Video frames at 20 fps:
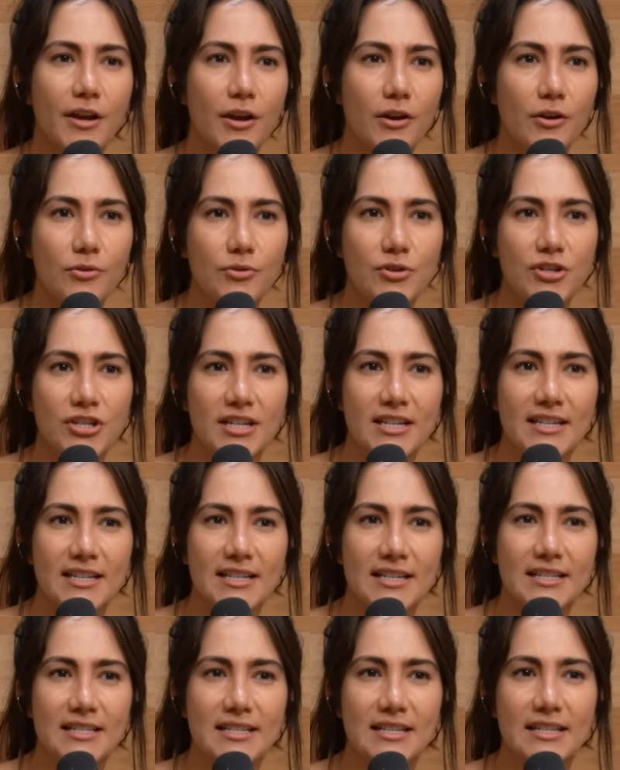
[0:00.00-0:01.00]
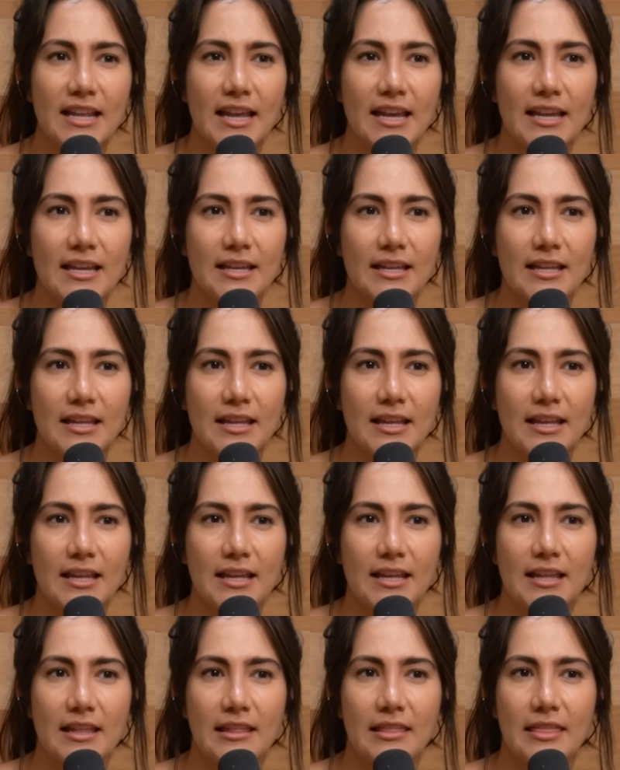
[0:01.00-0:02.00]
coaches and like
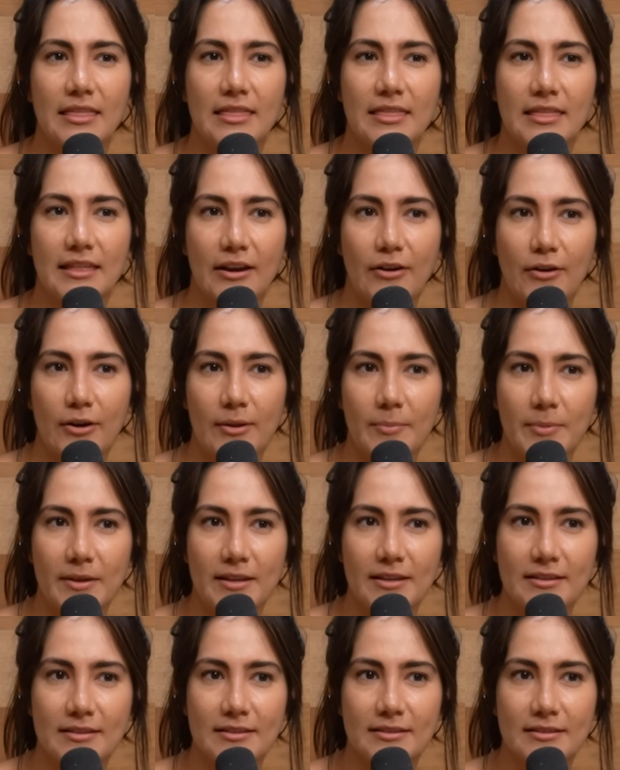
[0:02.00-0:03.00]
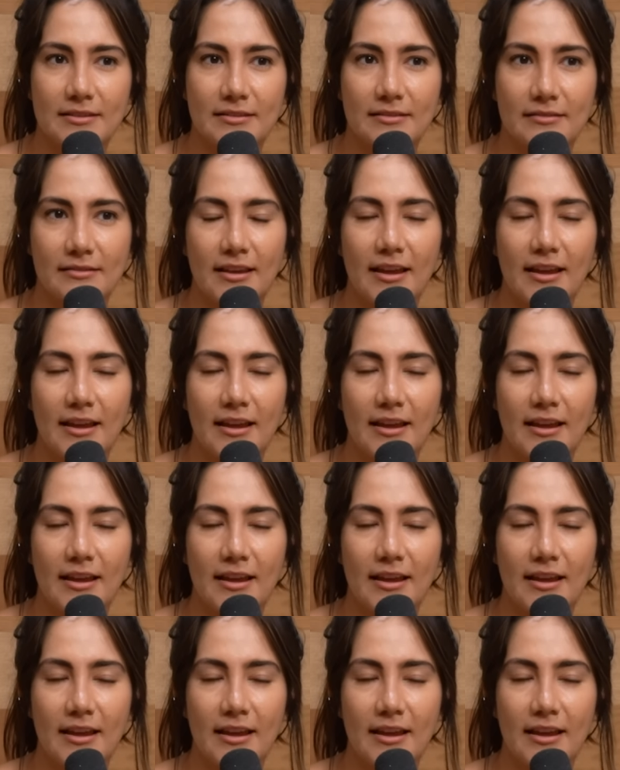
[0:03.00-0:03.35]
therapist.